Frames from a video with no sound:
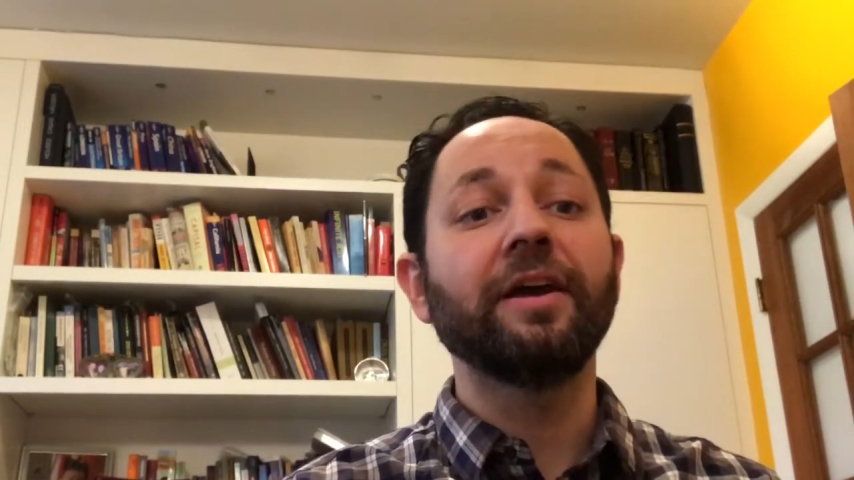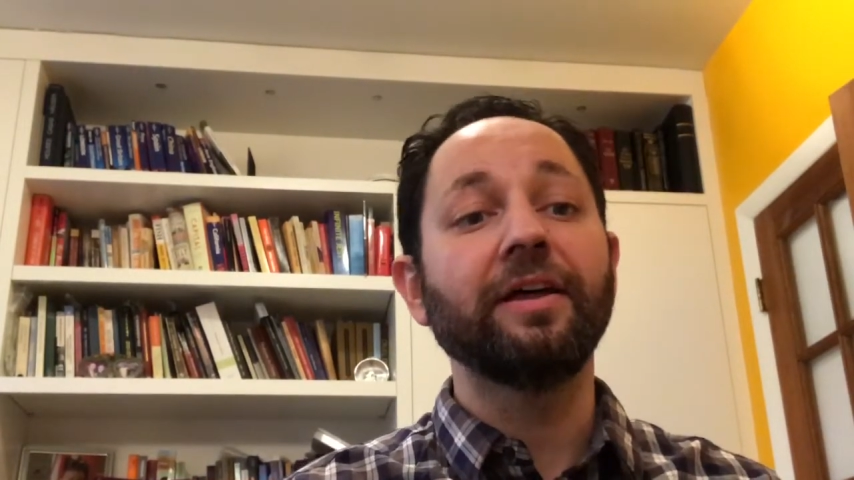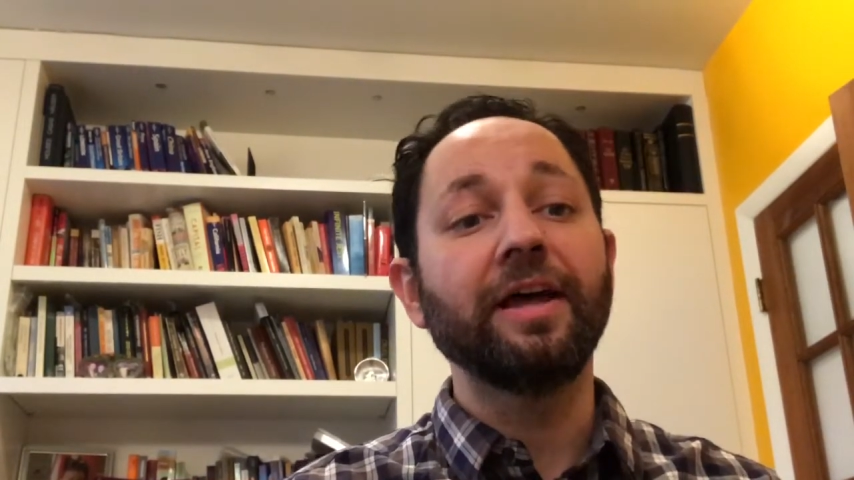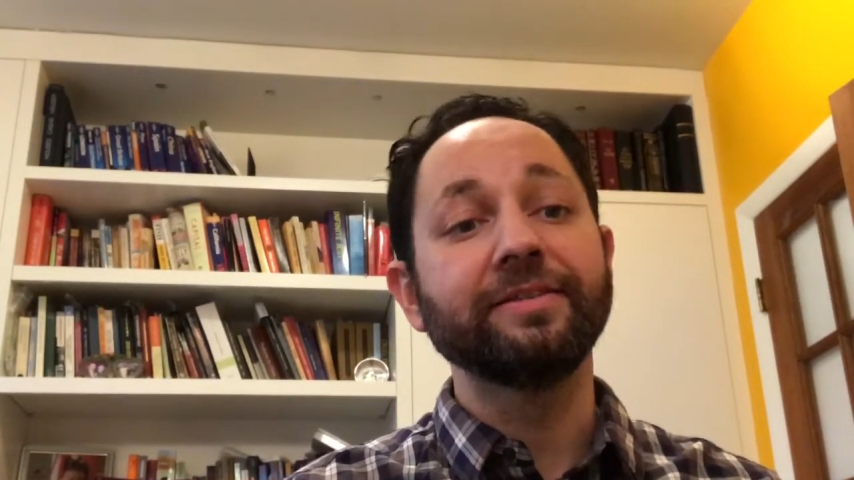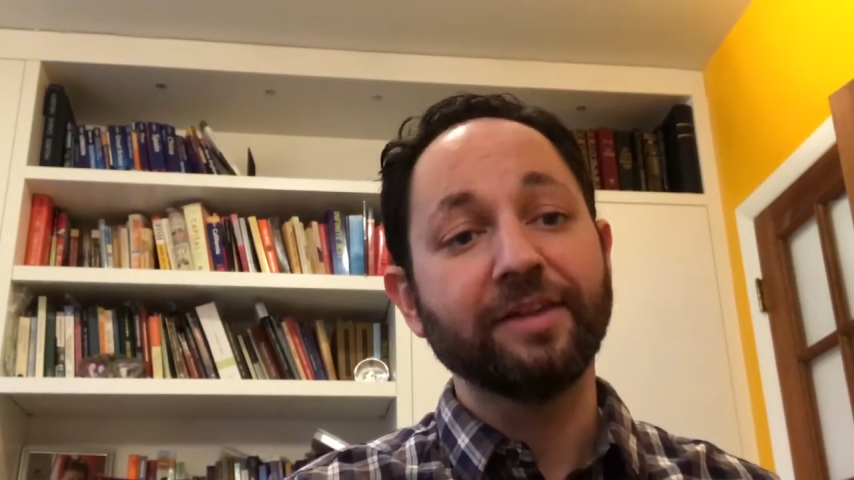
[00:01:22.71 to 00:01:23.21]

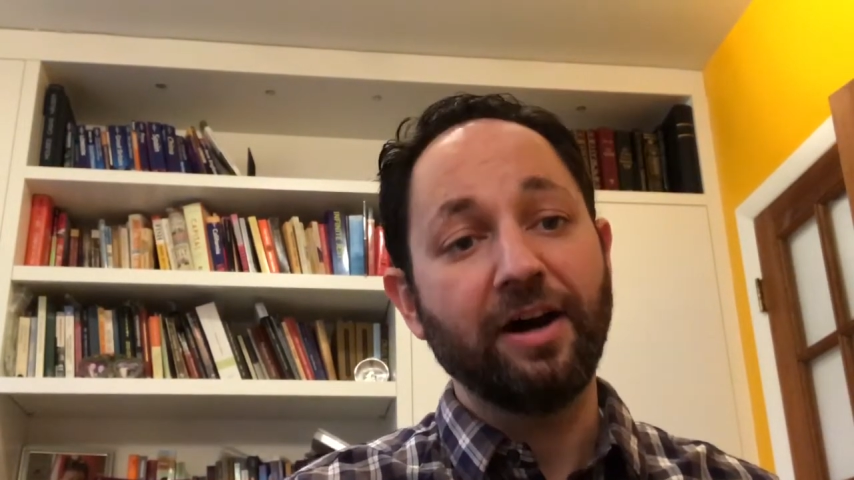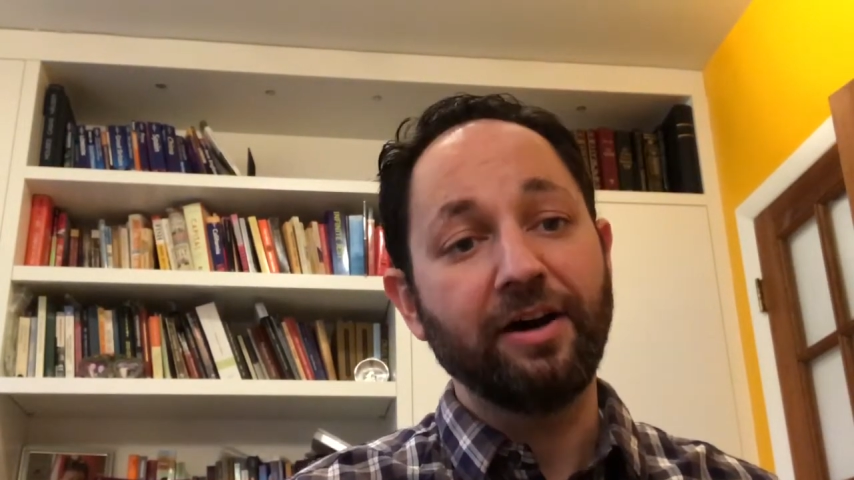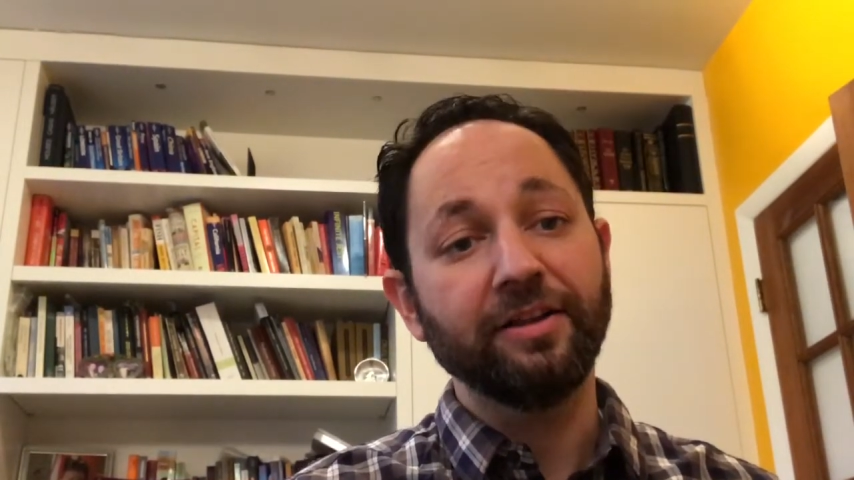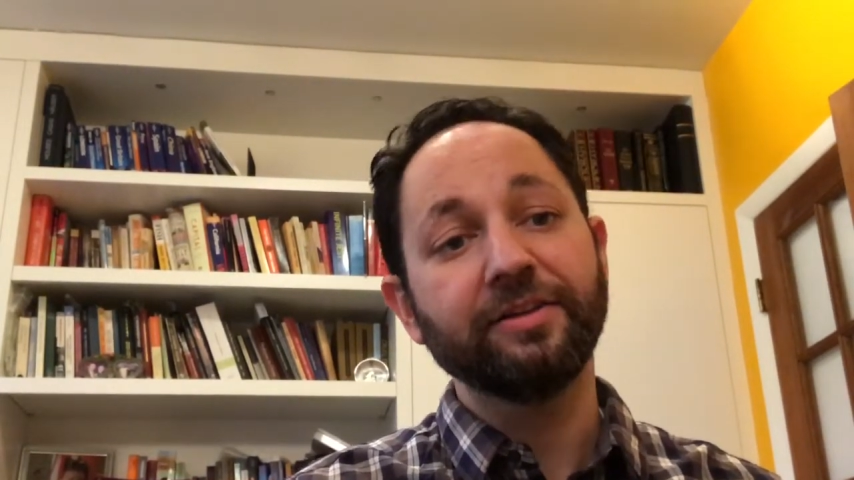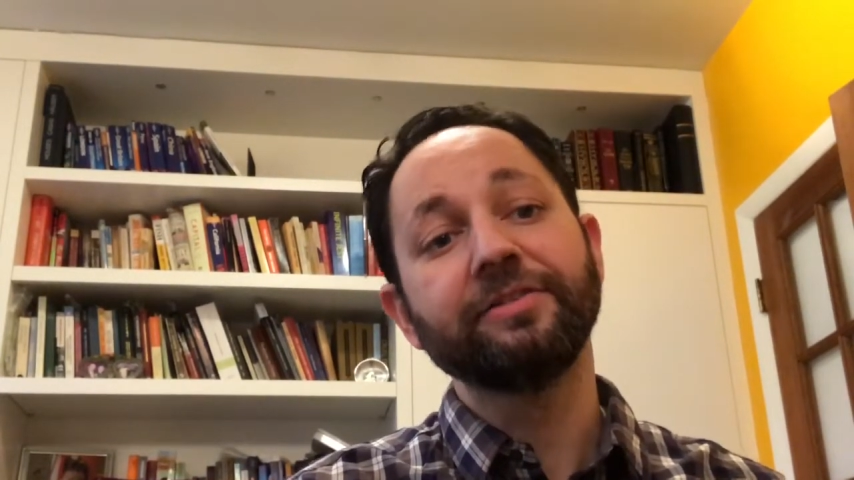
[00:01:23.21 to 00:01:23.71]
and that
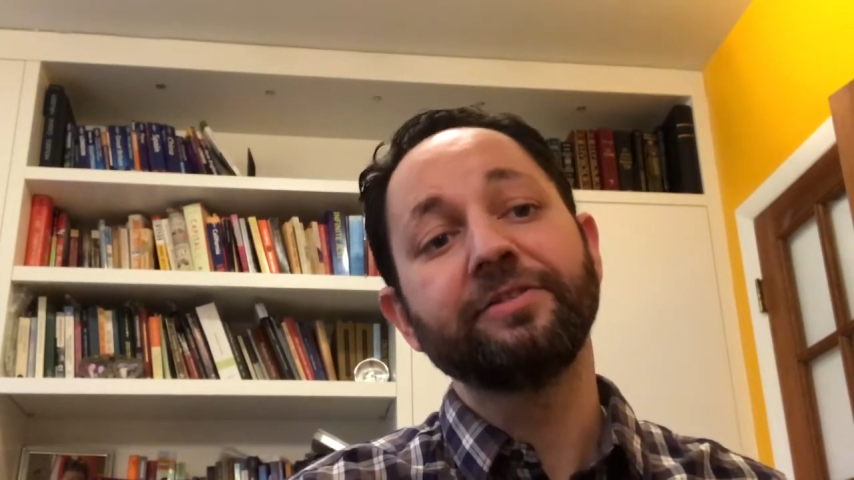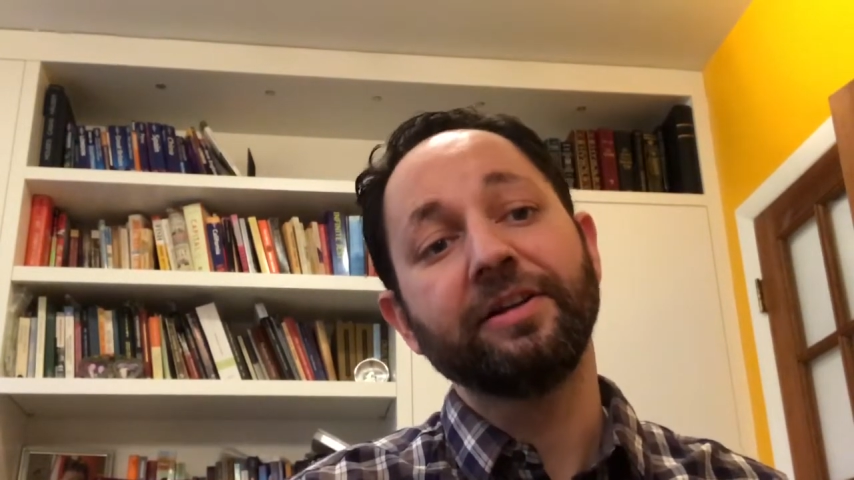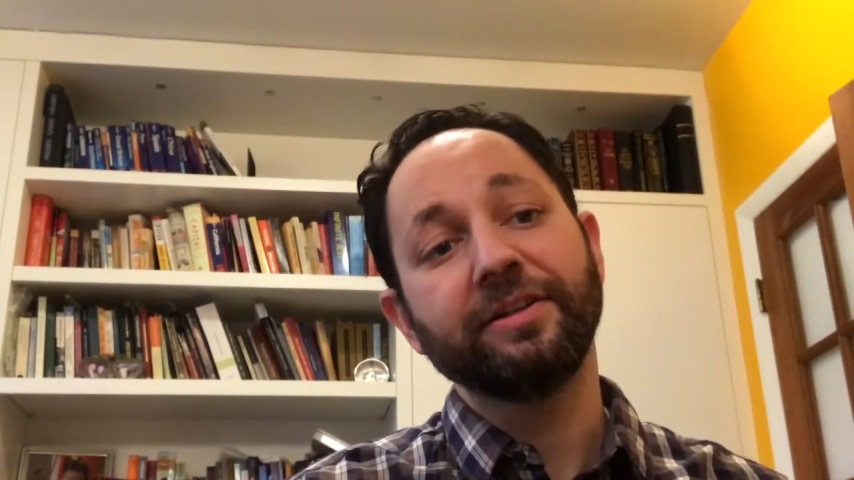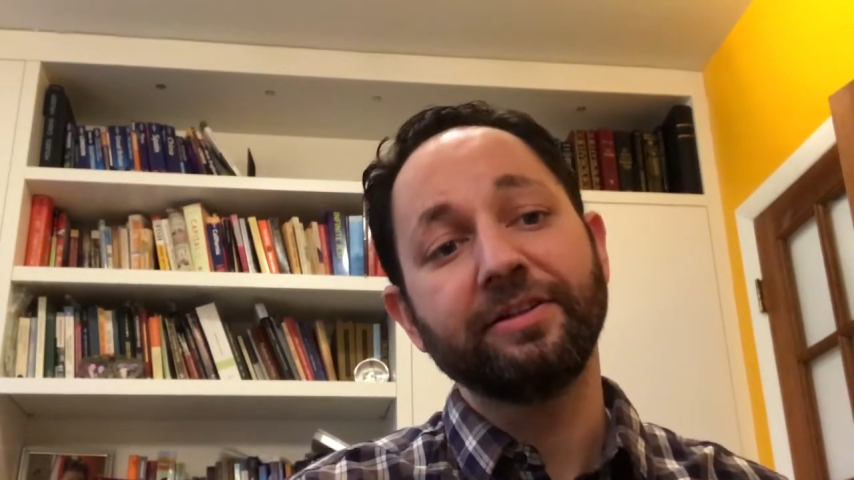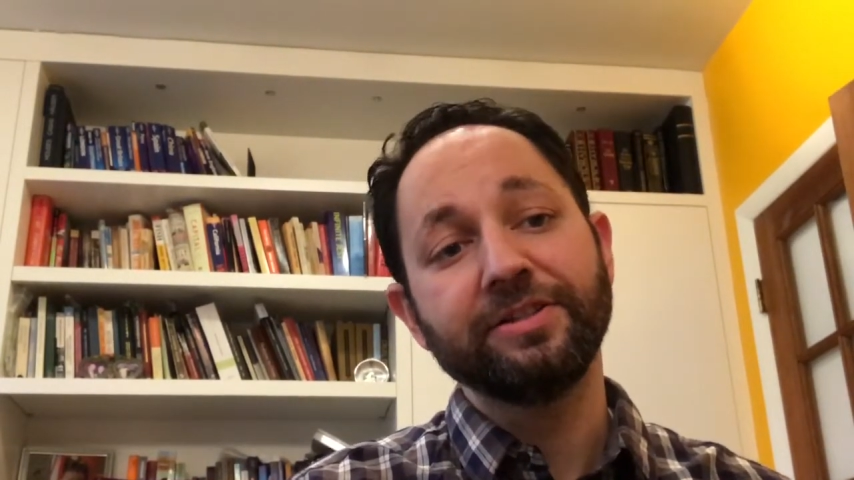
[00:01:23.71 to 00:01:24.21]
scholars
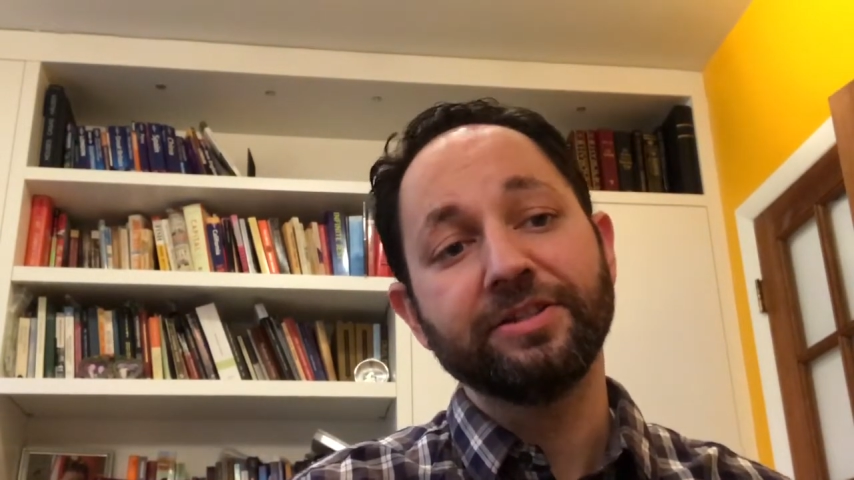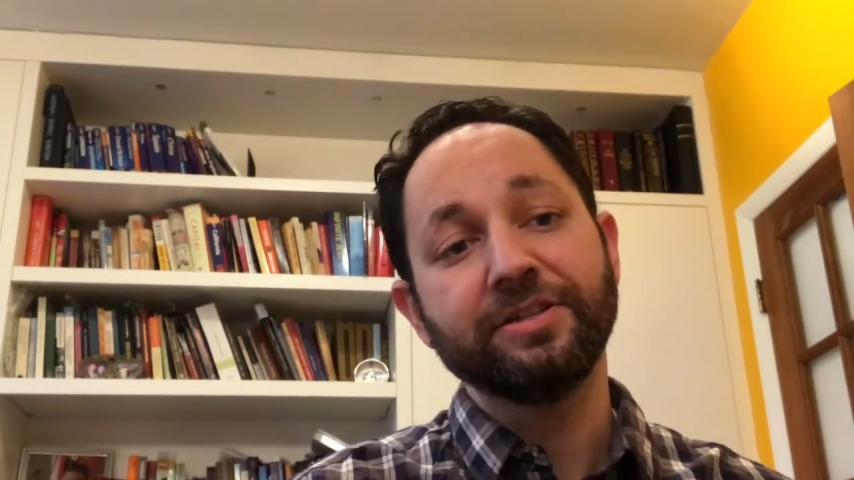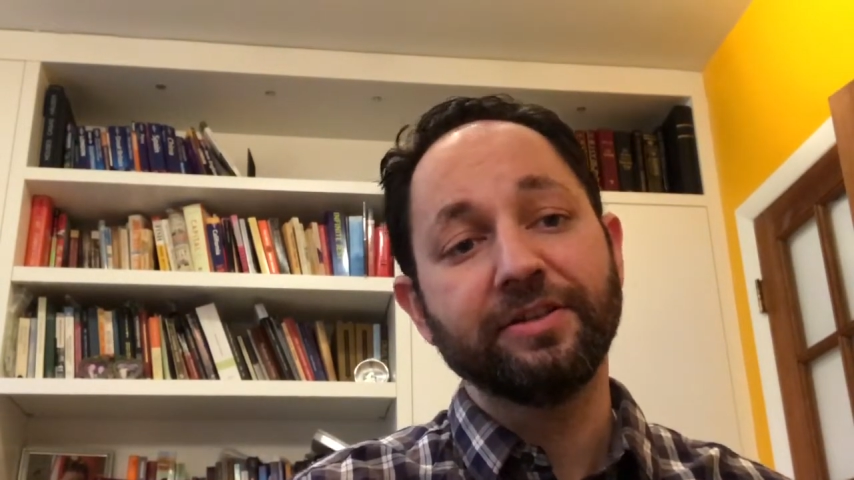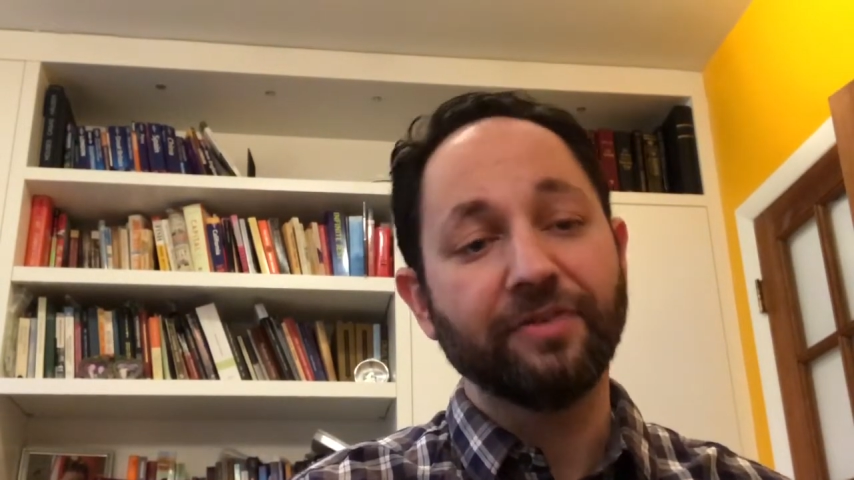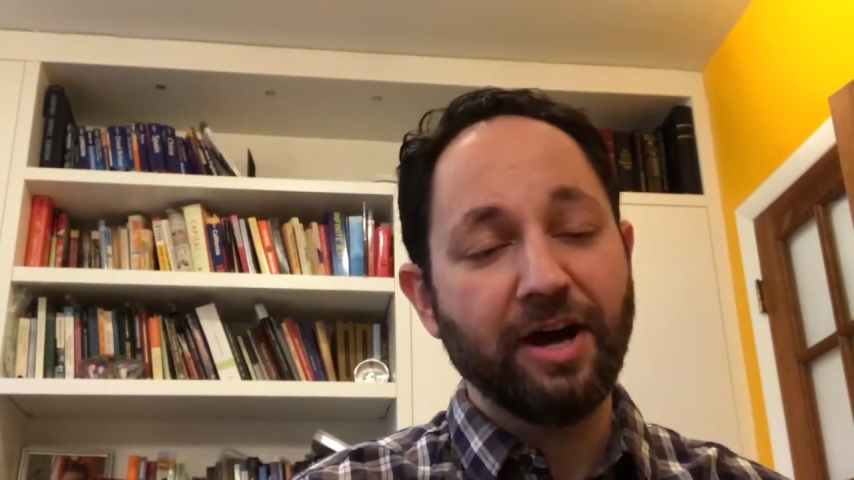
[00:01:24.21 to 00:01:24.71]
and clinicians have